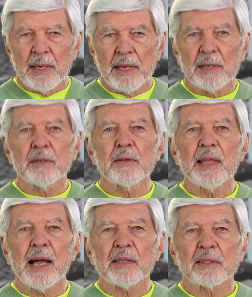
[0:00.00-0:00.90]
In
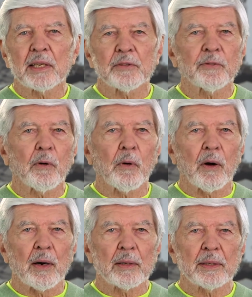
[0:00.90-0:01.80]

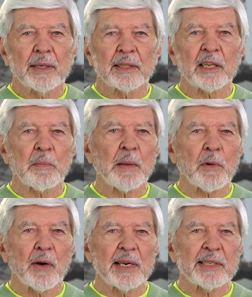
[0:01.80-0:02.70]
2004, in
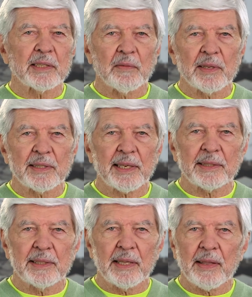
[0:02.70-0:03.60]
commemoration of the
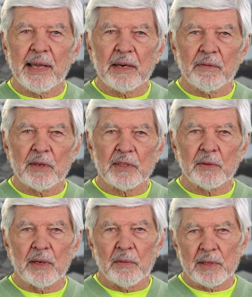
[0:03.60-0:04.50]
60th
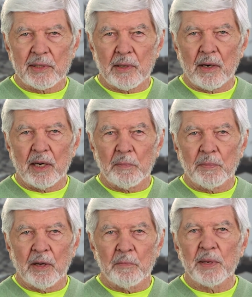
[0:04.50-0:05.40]
anniversary of the
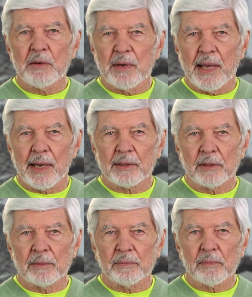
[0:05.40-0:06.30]
startup of
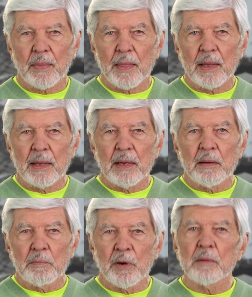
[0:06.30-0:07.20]
B-Reactor,
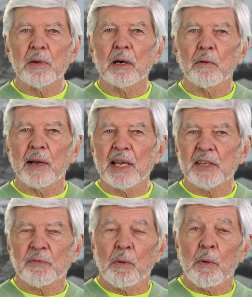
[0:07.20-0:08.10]
Burma
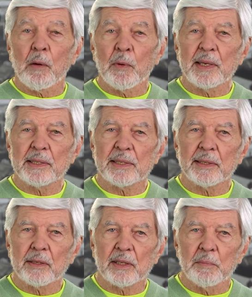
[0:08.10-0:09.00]
arranged for what we
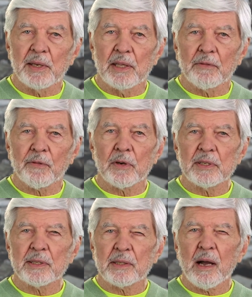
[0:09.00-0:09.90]
considered to be the
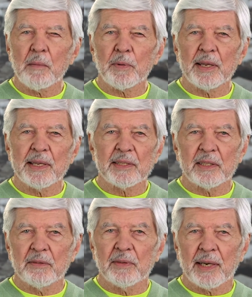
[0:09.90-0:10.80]
first
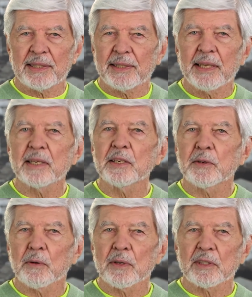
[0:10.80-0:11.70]
comprehensive extended
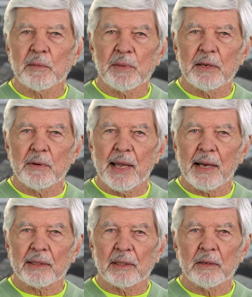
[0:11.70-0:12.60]
tours of
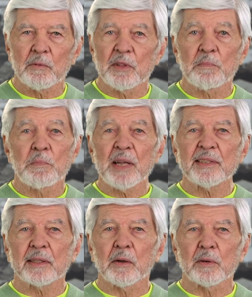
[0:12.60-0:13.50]
B-Reactor, with
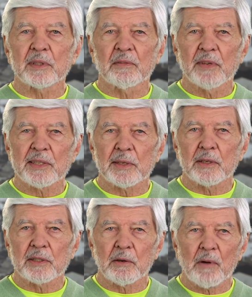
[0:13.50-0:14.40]
busloads of
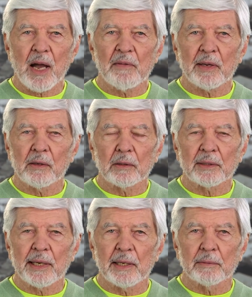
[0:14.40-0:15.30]
visitors arriving all
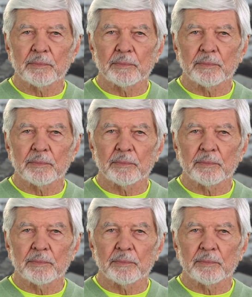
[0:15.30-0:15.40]
day.